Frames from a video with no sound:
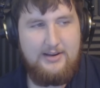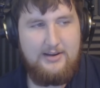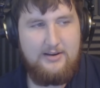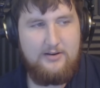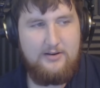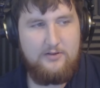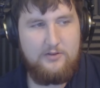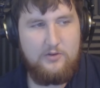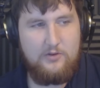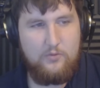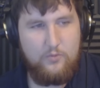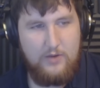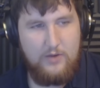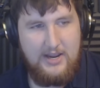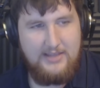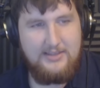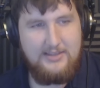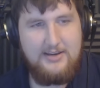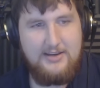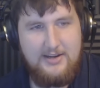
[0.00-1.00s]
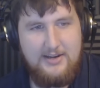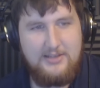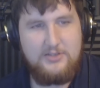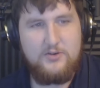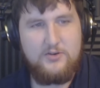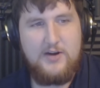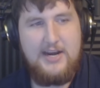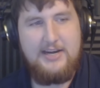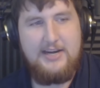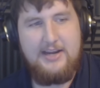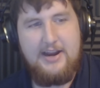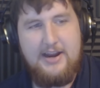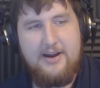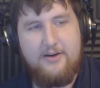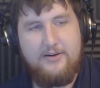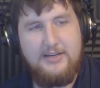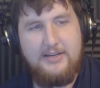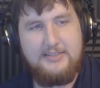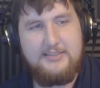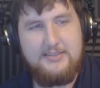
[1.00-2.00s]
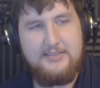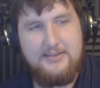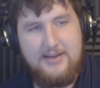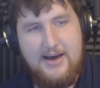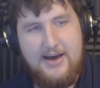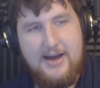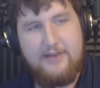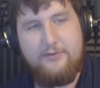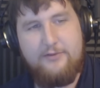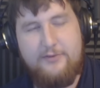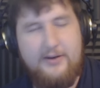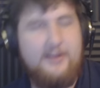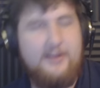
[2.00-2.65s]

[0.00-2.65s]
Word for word: the way that it is right now. It's not fun.